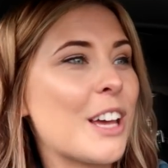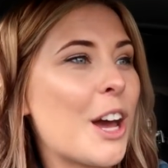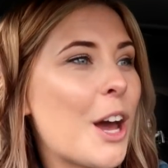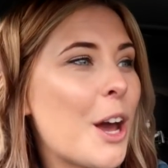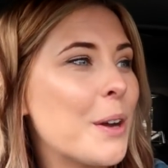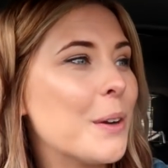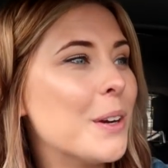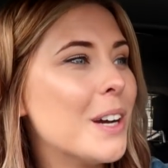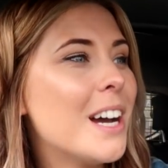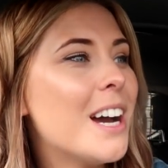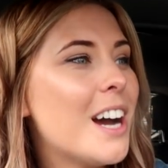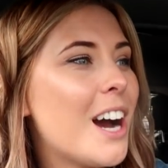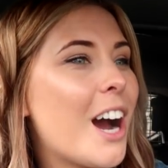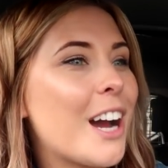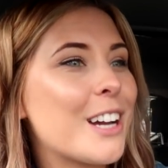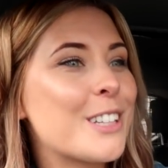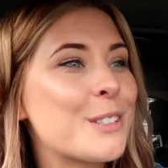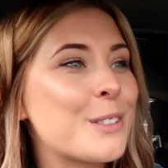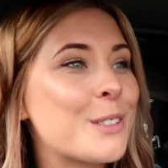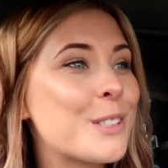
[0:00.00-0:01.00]
So
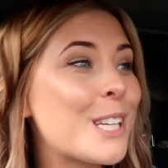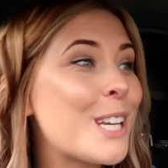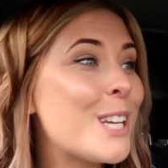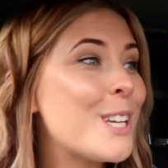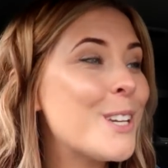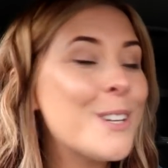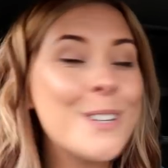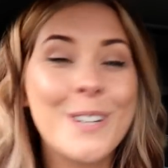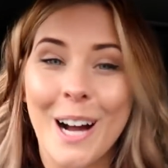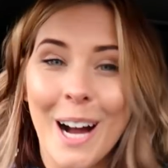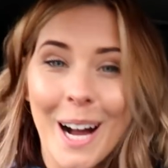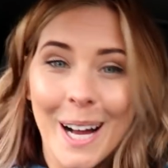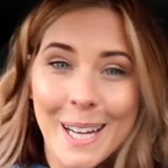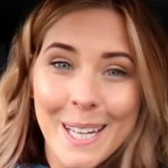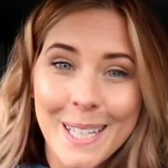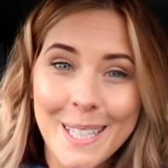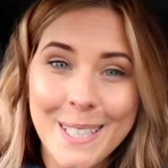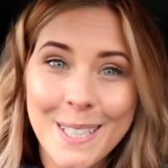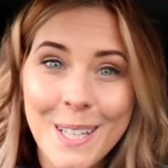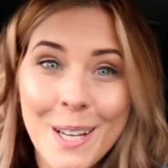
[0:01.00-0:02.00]
I shall see you
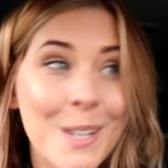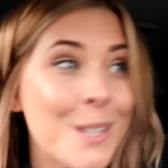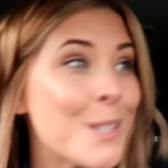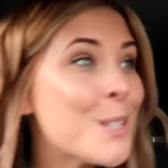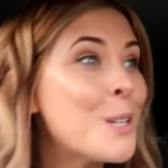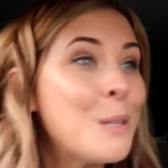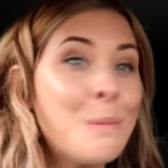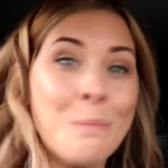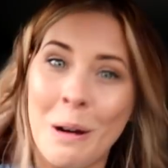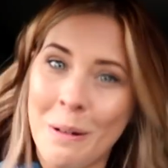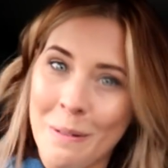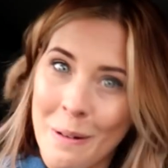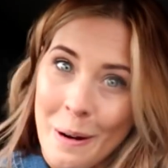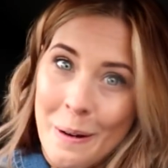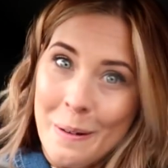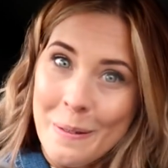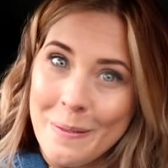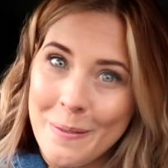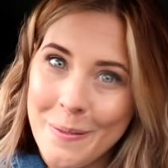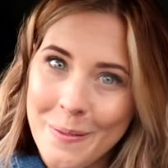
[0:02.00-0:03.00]
guys
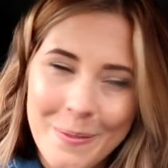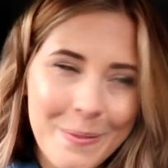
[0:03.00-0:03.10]
tomorrow.